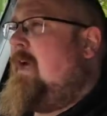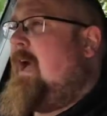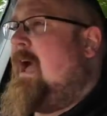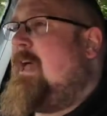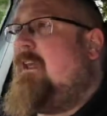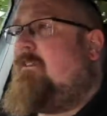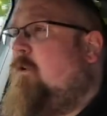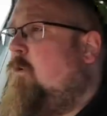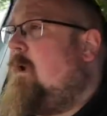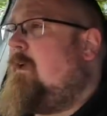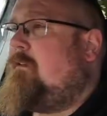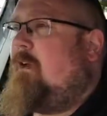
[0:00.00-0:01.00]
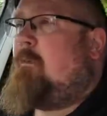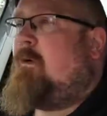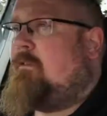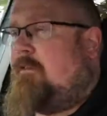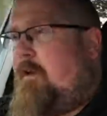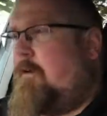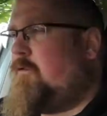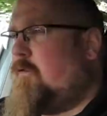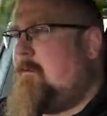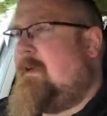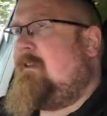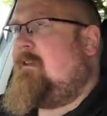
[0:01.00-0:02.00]
And as always, I'm on social
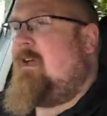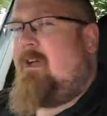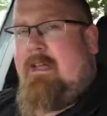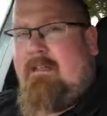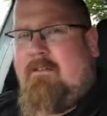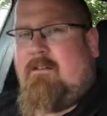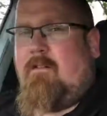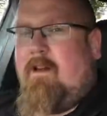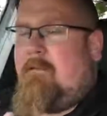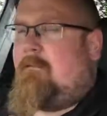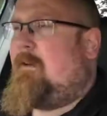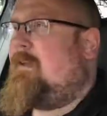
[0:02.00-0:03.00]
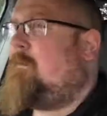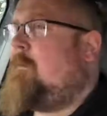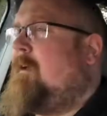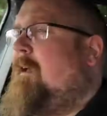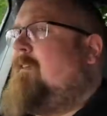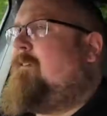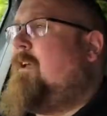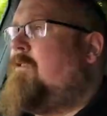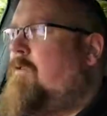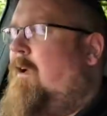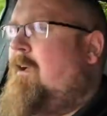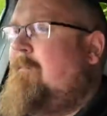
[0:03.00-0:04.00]
media, Instagram, Facebook,
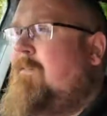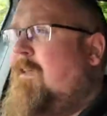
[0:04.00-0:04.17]
etc.